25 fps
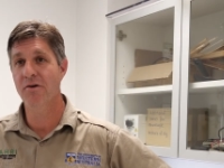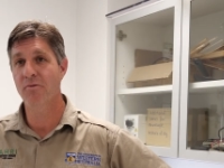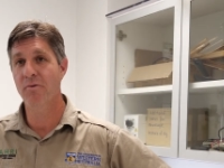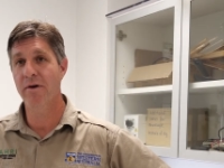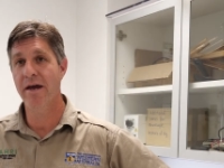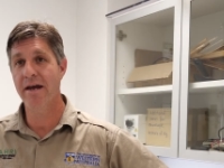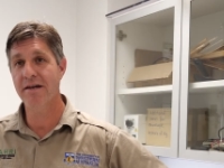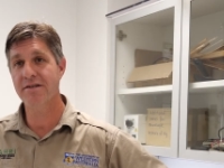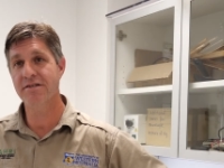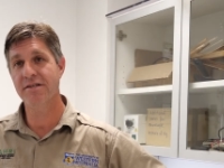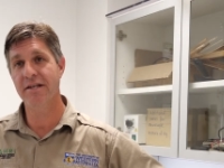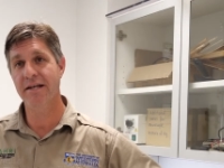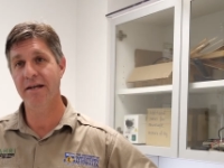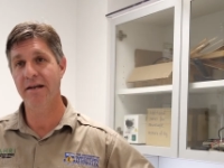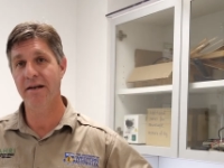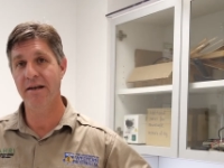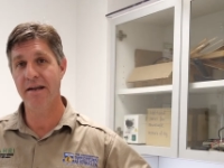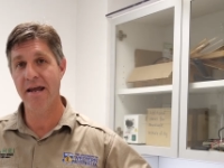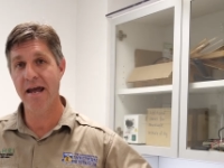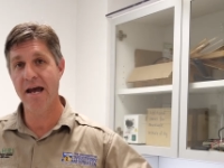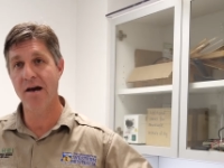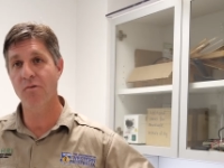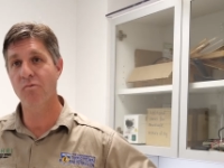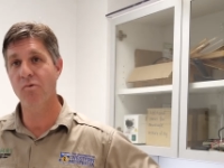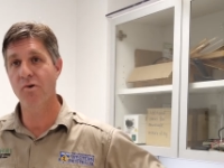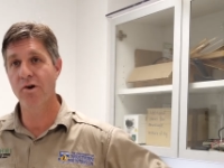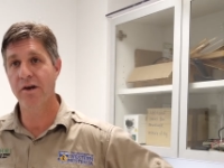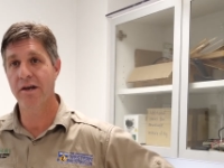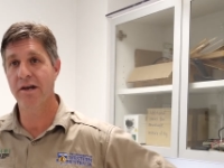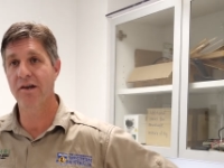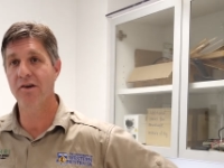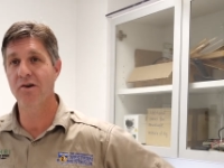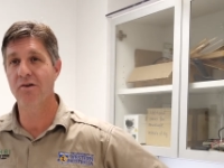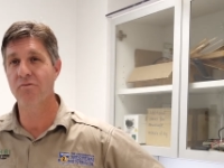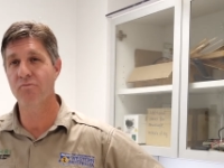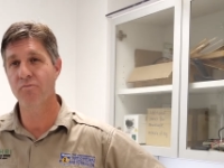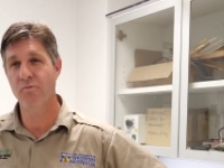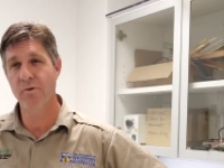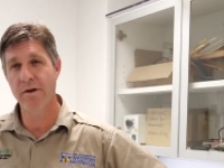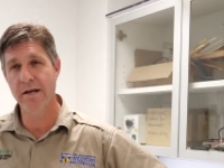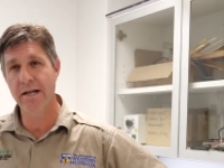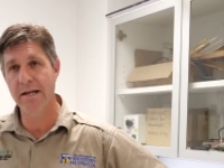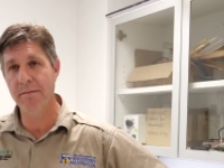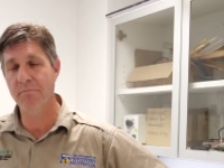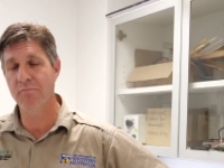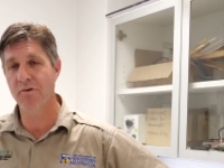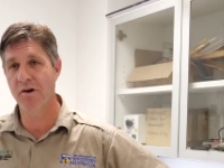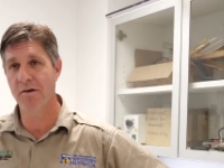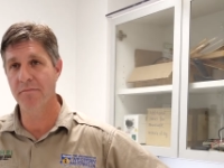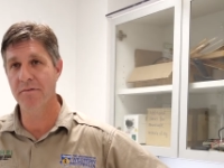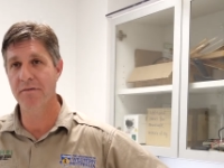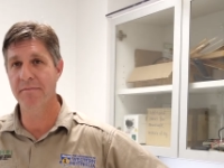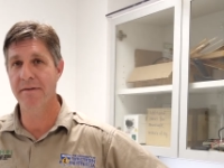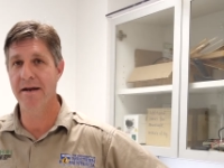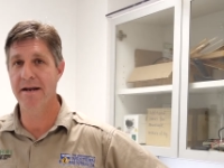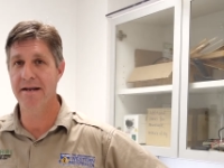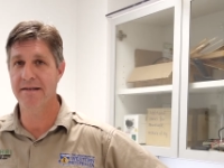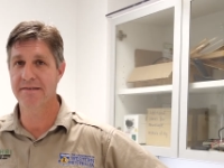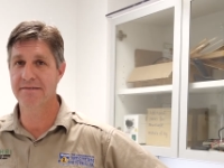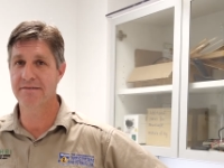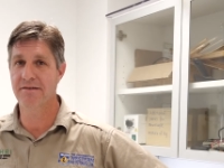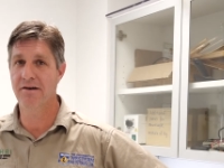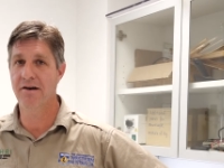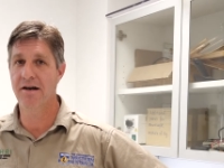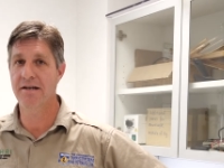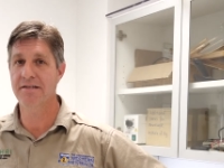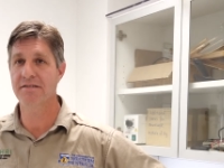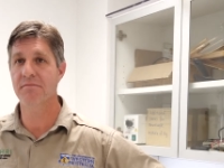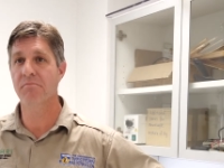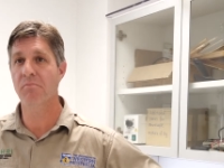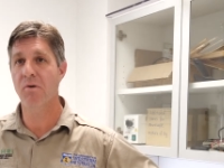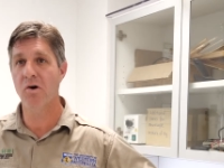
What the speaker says: we're actually now working on really problematic sites,